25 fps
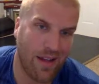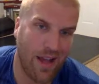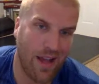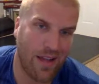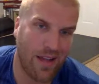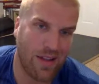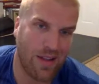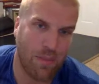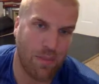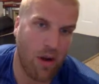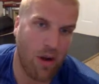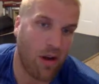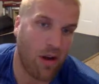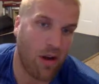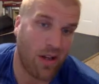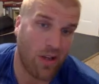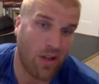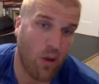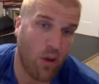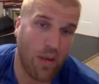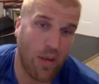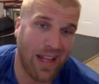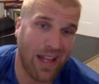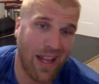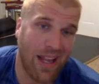at the park and
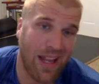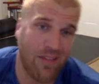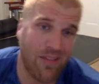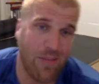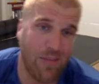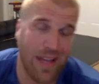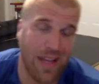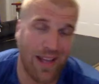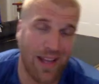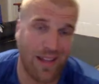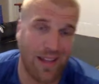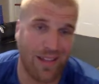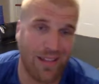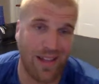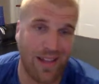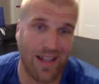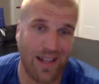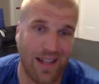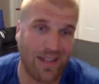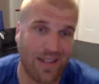nobody gave me anything.